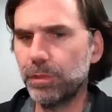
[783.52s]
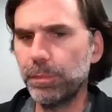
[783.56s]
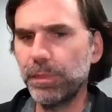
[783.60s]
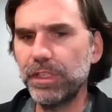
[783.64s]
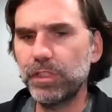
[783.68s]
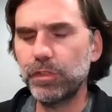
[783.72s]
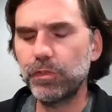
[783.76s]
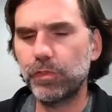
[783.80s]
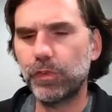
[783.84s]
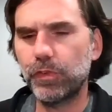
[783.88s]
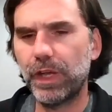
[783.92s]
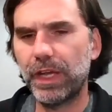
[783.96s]
not the
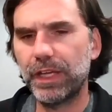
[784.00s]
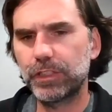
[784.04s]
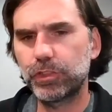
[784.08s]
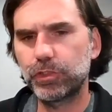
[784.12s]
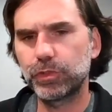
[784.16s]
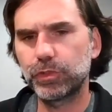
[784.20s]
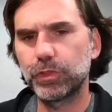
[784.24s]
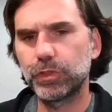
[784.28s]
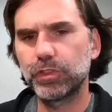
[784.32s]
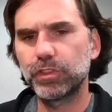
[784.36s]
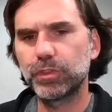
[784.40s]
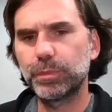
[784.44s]

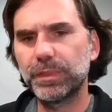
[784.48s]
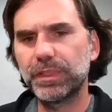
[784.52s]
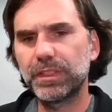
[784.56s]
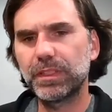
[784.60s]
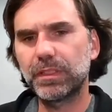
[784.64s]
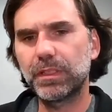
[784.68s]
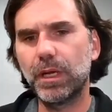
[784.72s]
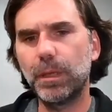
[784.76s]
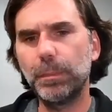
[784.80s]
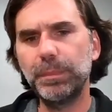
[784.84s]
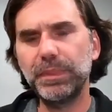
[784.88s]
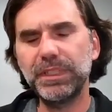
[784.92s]
manufacturers, but
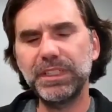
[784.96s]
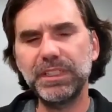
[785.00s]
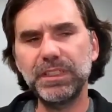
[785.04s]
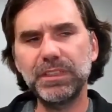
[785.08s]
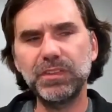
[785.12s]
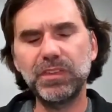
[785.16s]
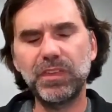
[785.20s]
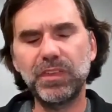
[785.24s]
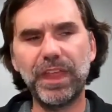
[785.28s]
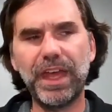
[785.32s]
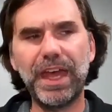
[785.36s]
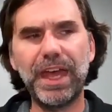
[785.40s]
the
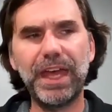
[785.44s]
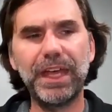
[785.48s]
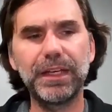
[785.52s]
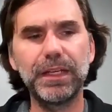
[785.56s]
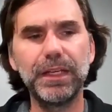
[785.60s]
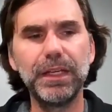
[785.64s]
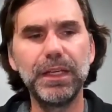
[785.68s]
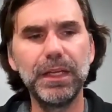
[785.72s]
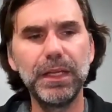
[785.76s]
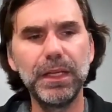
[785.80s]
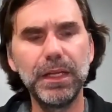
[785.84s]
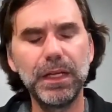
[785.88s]
companies
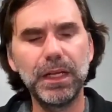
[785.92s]
that